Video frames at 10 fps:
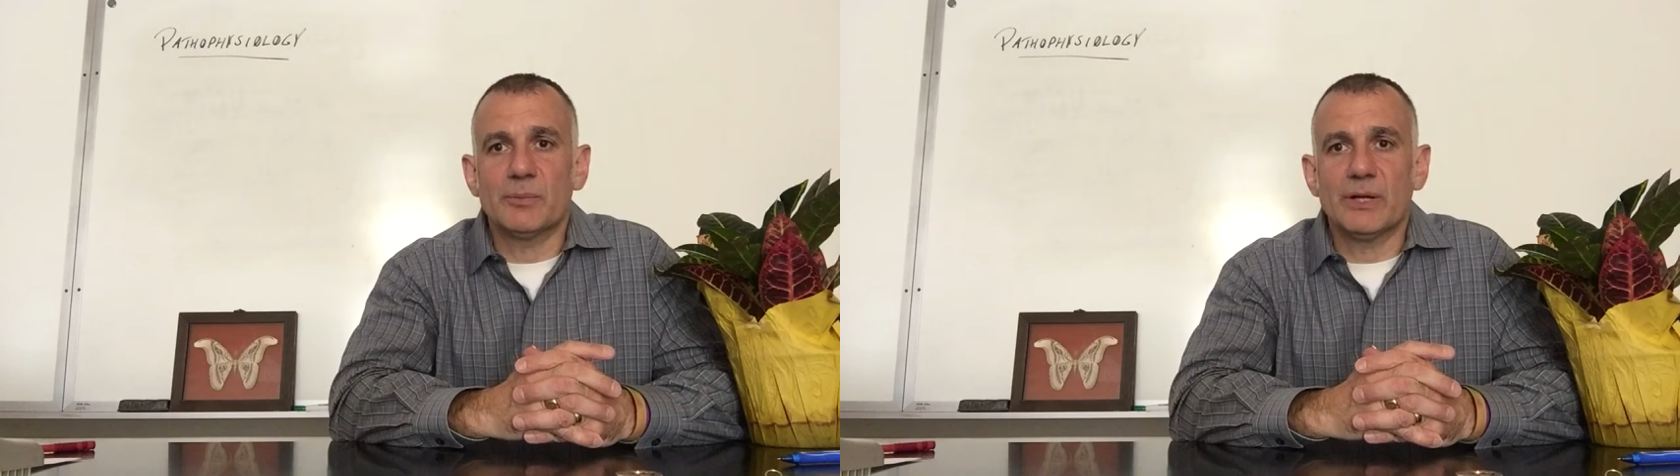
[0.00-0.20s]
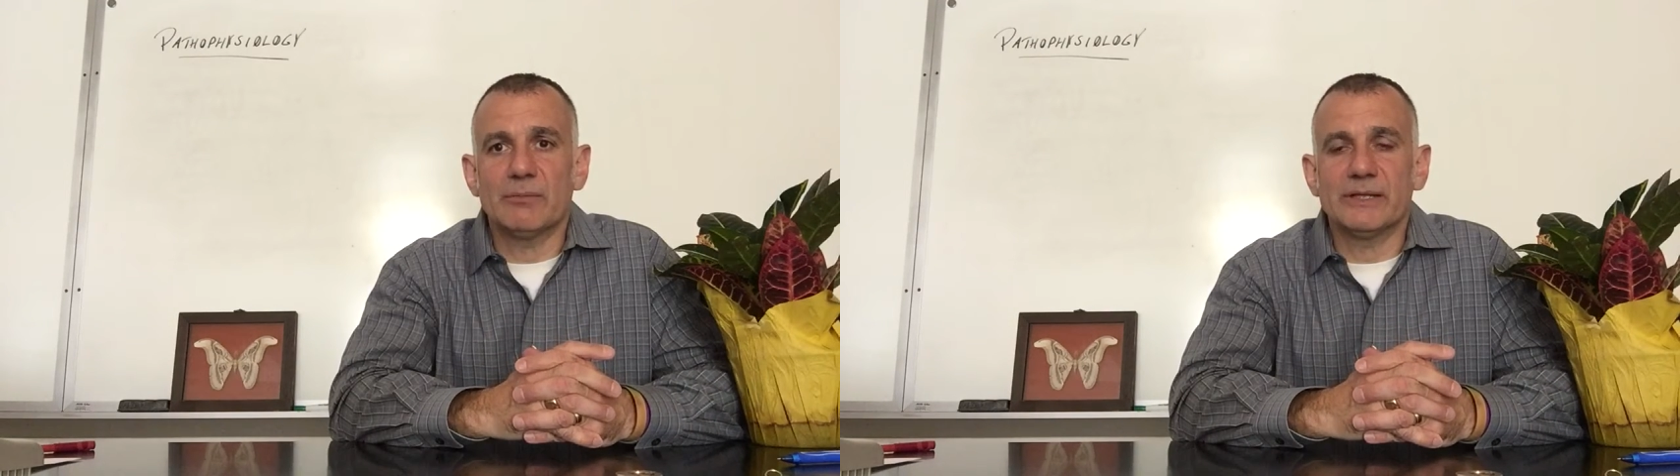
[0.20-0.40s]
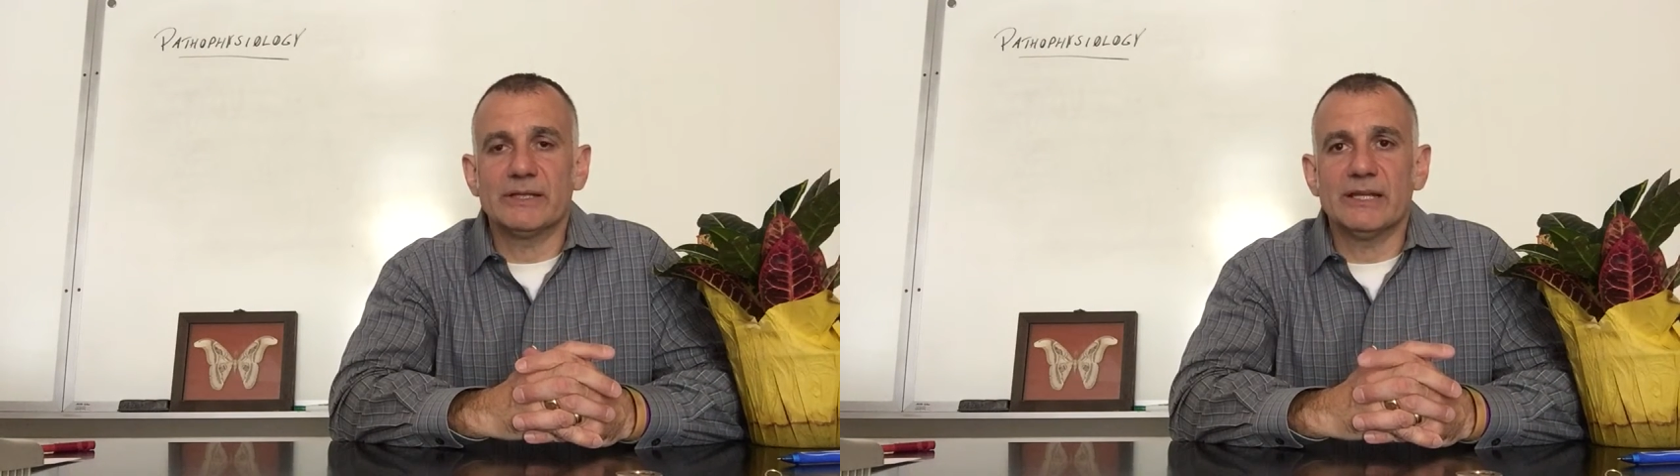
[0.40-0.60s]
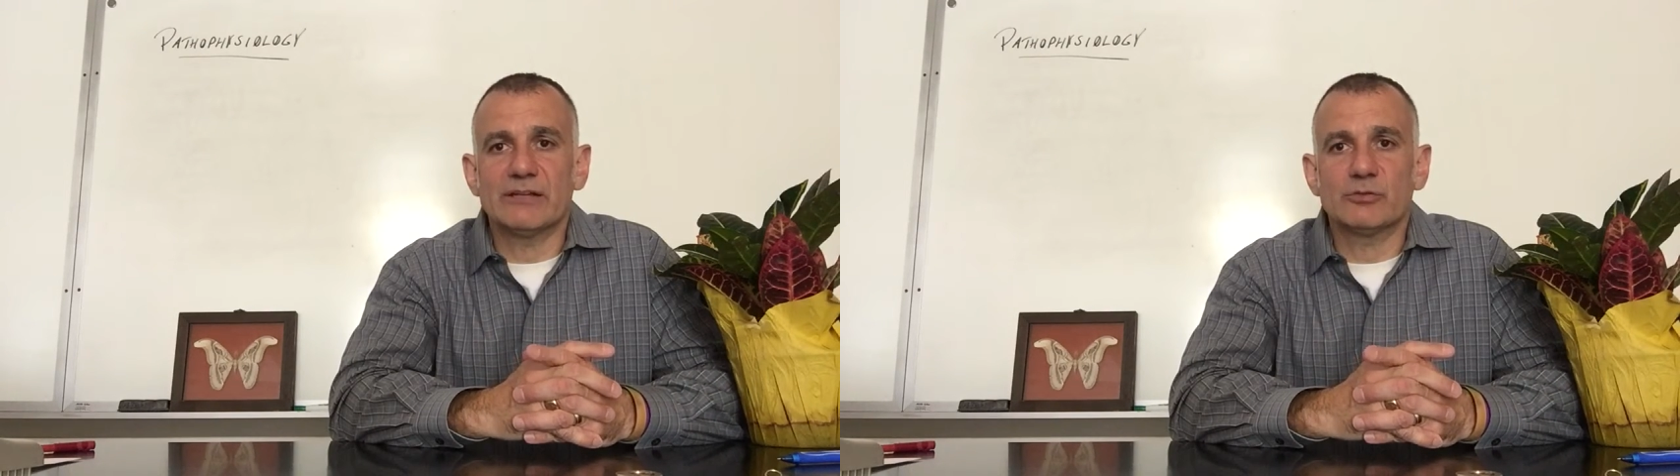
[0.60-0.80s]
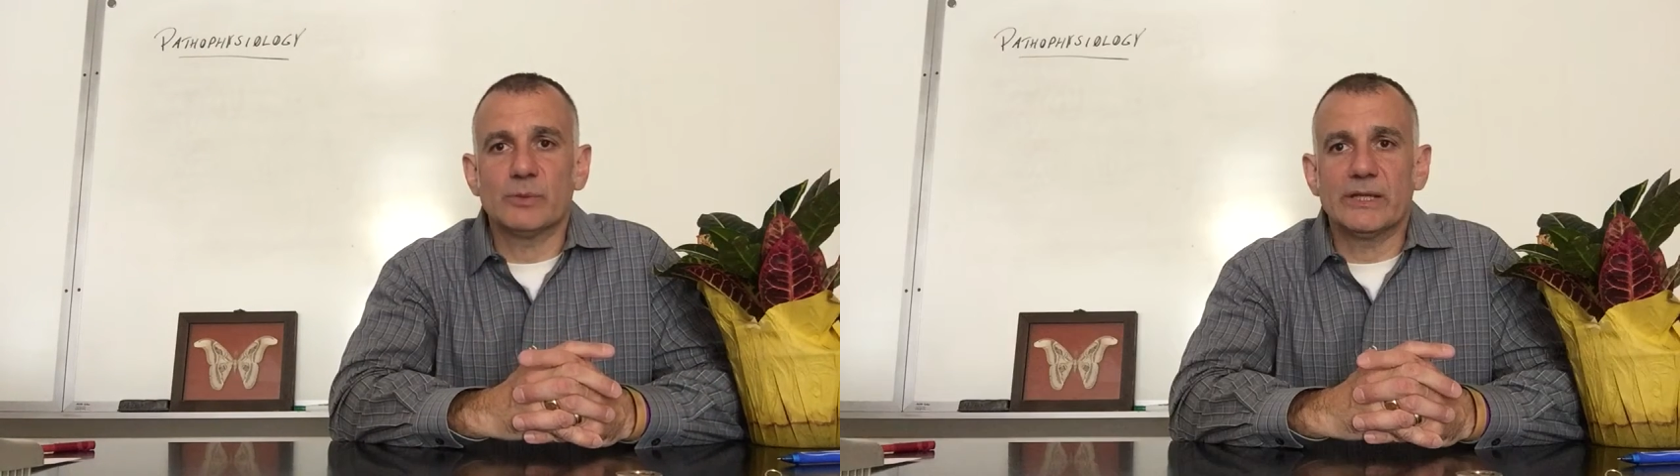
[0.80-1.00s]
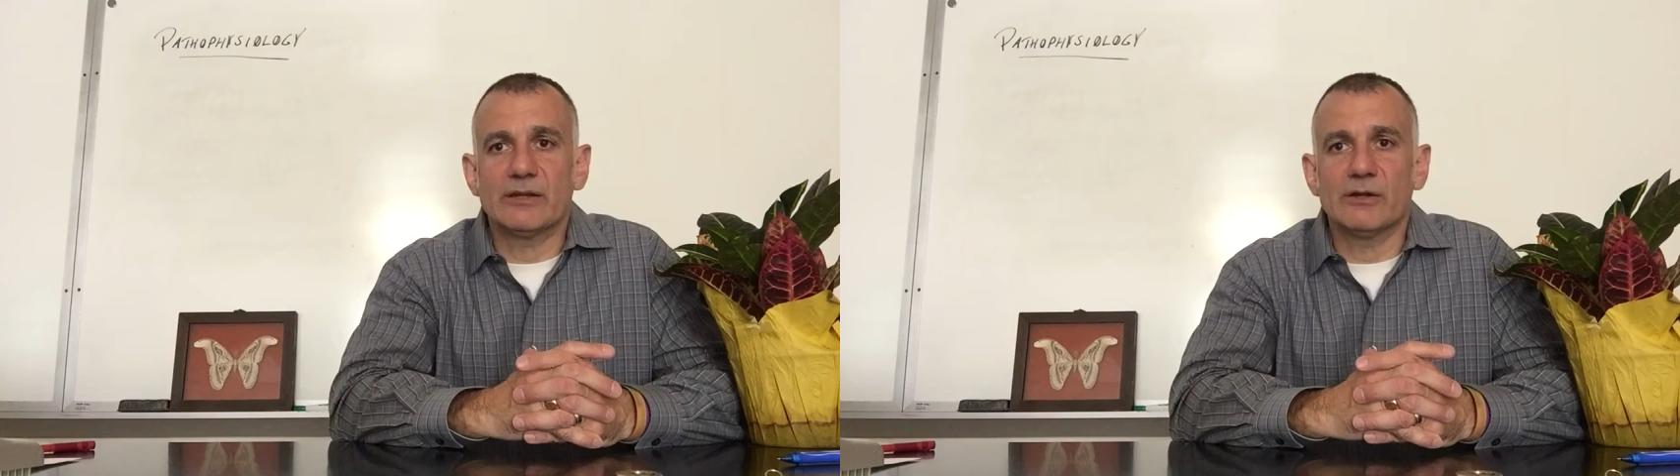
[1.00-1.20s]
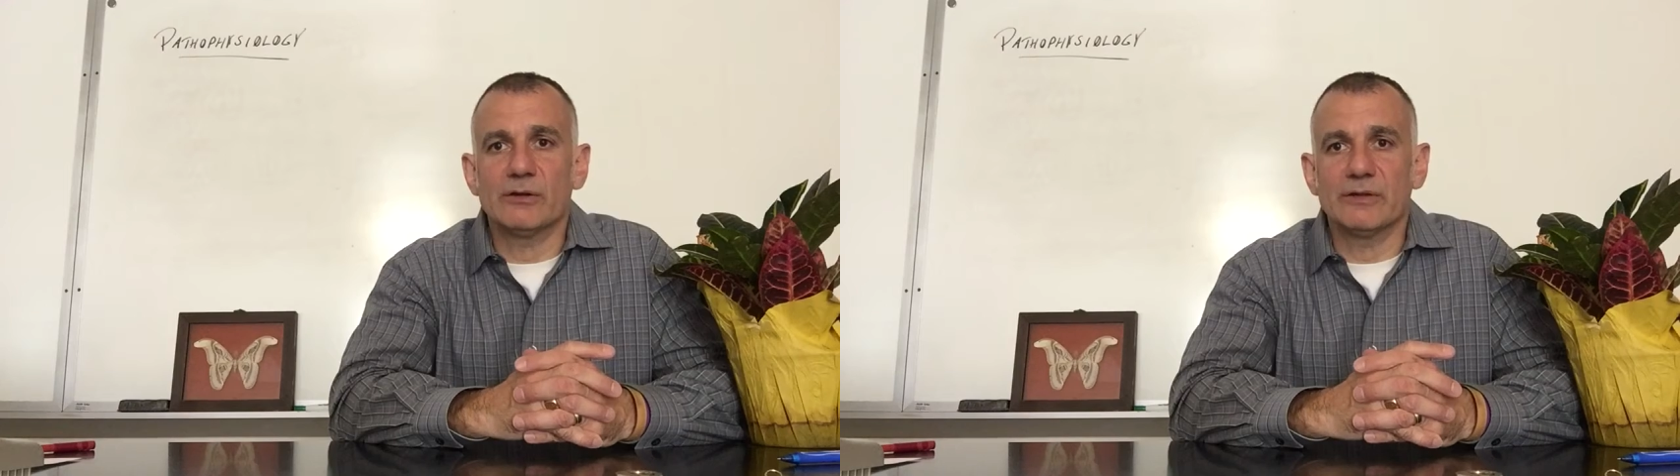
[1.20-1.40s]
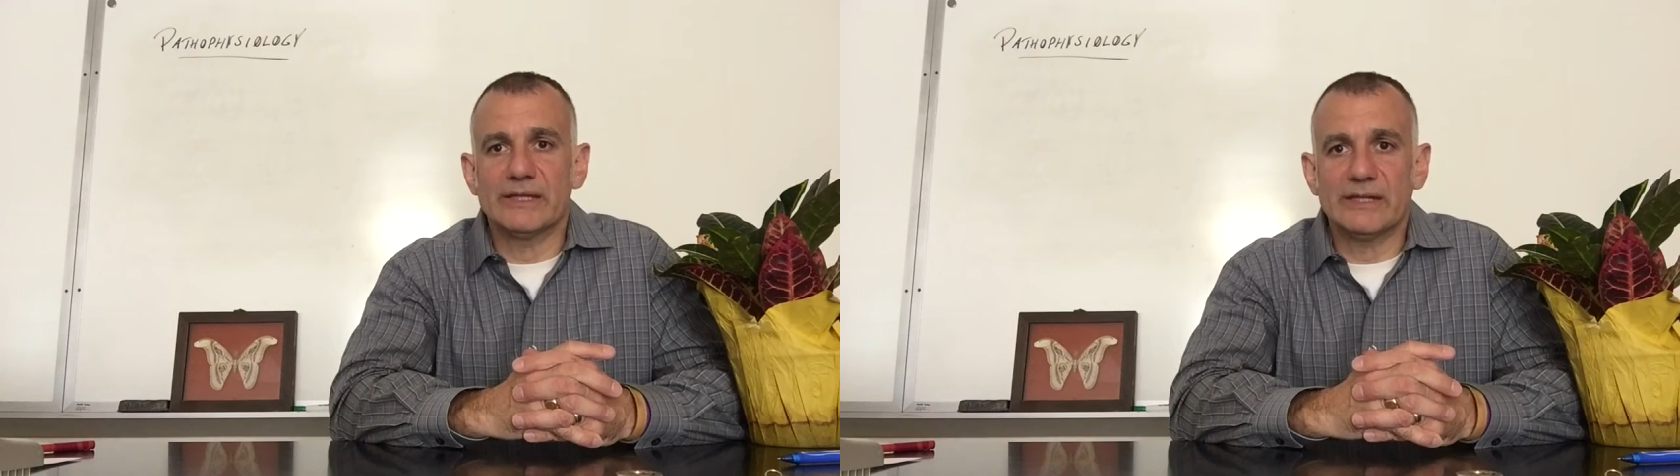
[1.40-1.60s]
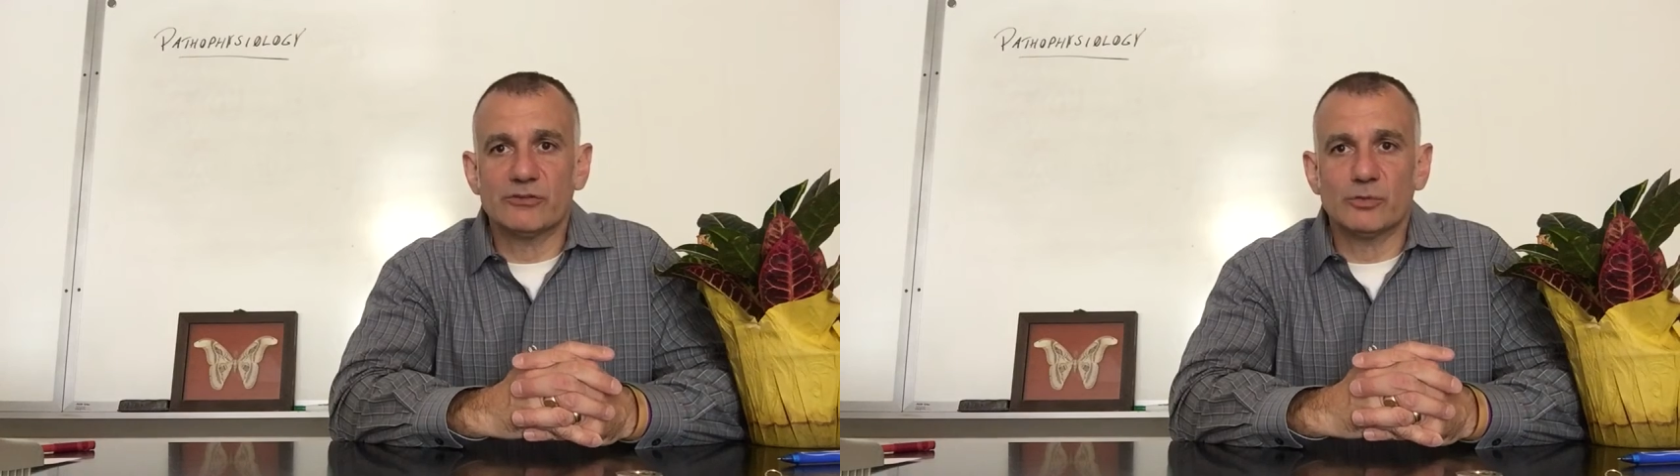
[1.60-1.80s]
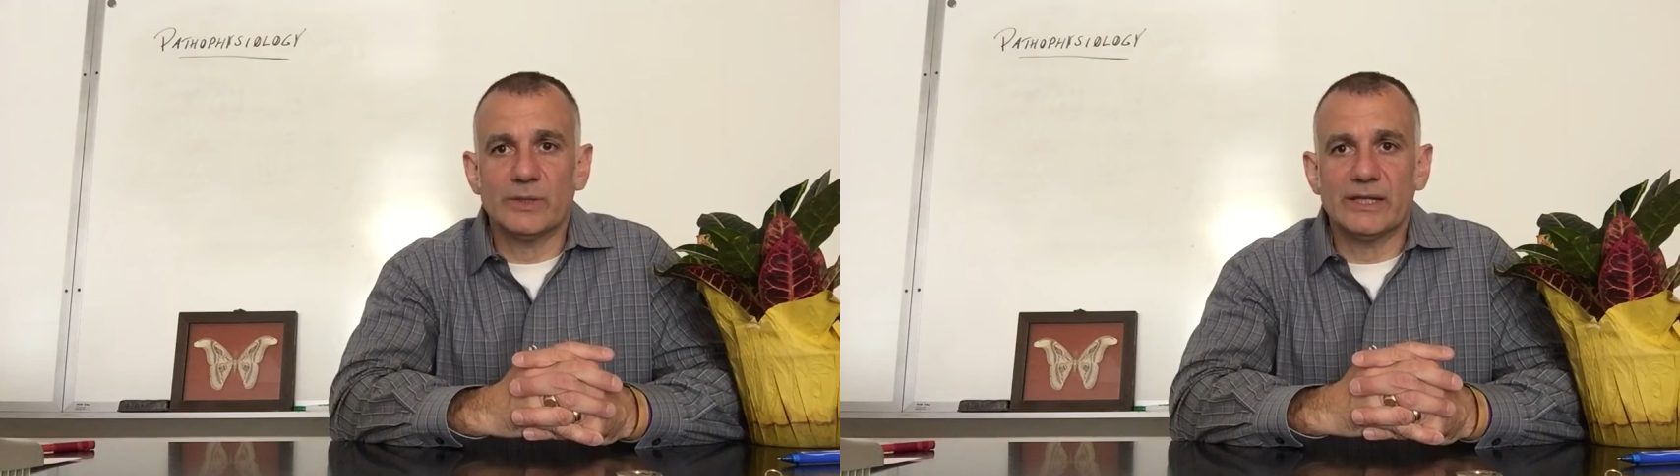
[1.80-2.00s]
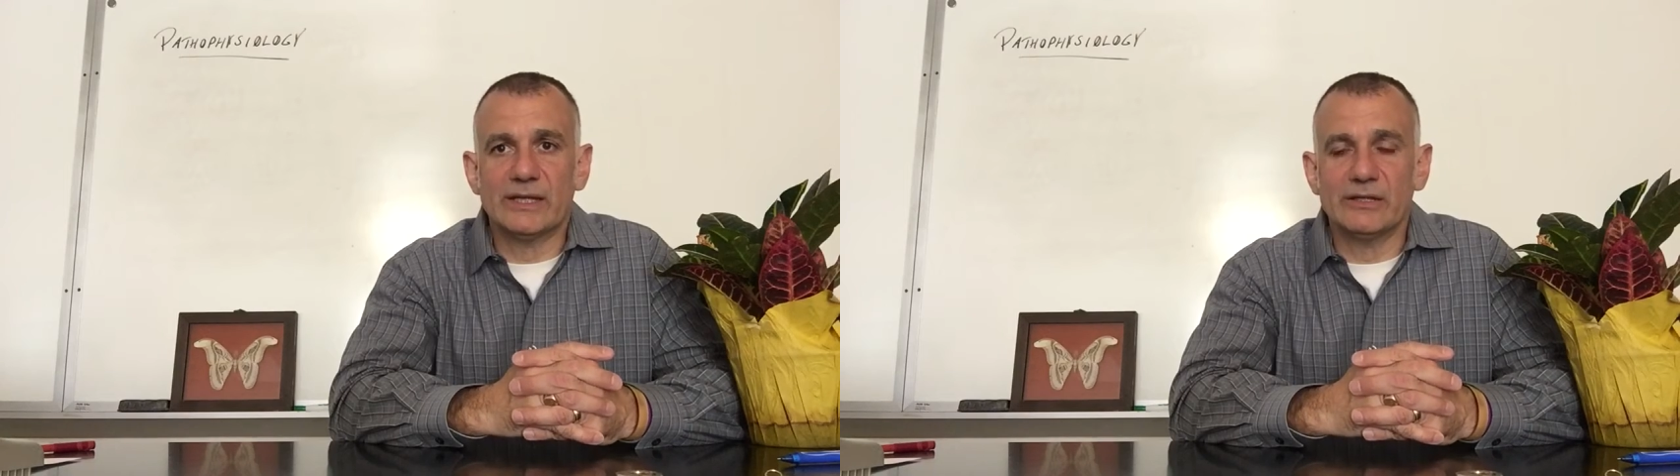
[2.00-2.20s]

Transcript: probably next week, early next week.